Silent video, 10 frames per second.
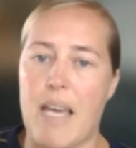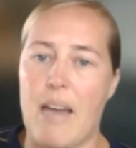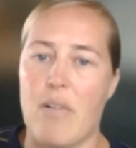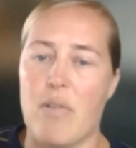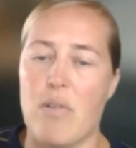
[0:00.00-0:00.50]

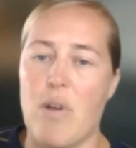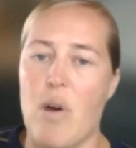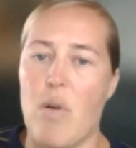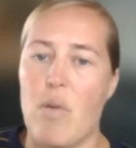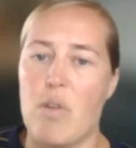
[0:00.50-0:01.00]
I don't
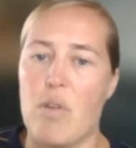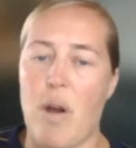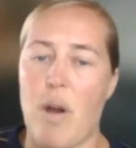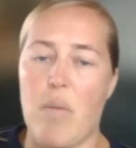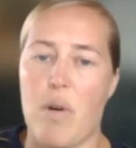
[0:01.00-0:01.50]
know. You
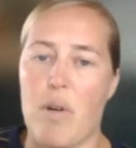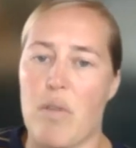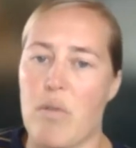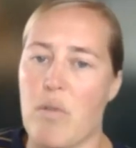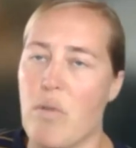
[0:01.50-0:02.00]
probably work
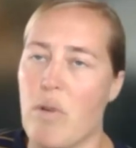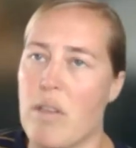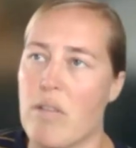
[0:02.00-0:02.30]
through.